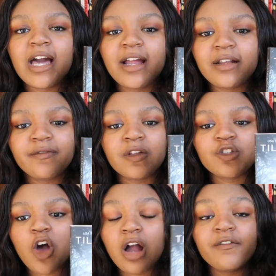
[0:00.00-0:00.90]
kind of
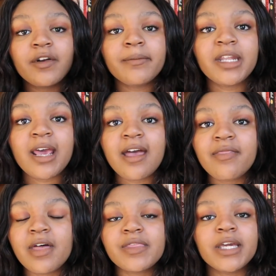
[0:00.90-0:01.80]
talk for a minute,
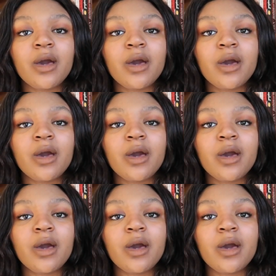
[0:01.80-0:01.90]
and then they